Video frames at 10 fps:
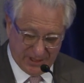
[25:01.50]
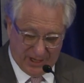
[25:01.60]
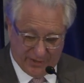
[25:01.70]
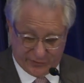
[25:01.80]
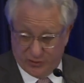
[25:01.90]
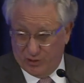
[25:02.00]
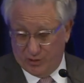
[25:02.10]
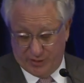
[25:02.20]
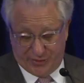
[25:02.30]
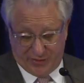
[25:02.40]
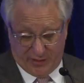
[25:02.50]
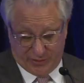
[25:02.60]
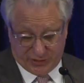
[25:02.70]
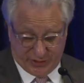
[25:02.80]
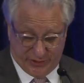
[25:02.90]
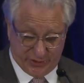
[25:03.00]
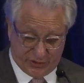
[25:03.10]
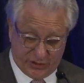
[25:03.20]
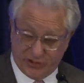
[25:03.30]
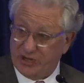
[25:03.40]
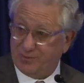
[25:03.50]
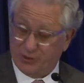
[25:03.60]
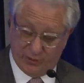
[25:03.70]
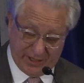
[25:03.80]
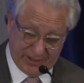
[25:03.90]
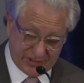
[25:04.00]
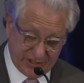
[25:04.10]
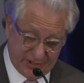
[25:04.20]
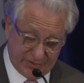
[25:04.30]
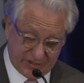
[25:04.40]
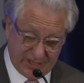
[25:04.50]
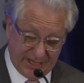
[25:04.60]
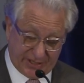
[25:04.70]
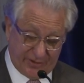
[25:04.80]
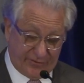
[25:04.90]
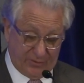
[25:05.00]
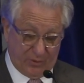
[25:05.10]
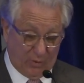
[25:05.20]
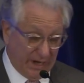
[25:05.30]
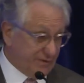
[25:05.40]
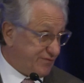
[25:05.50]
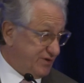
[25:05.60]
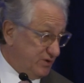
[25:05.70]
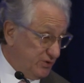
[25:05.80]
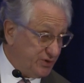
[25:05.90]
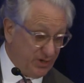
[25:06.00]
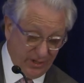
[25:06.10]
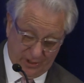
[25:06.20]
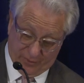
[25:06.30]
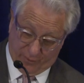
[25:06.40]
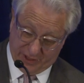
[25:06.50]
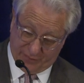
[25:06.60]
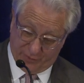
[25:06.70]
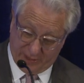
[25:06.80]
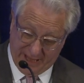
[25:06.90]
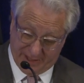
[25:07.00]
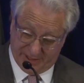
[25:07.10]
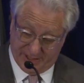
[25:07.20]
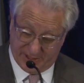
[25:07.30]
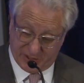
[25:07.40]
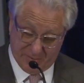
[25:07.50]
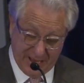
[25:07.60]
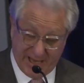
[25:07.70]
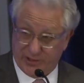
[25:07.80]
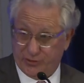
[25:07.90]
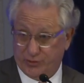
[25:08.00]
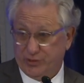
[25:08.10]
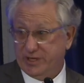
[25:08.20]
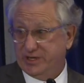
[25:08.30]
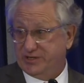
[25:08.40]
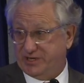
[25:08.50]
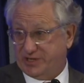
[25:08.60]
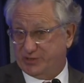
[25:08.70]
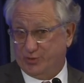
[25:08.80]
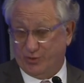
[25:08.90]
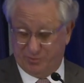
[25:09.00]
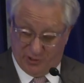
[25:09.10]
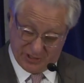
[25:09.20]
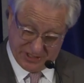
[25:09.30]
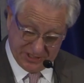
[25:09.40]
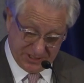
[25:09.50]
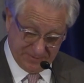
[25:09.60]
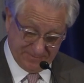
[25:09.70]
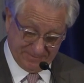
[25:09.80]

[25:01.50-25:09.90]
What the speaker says: After a long and thorough search, GW and ourselves selected from a wide field of wonderful candidates a man who ticks all the boxes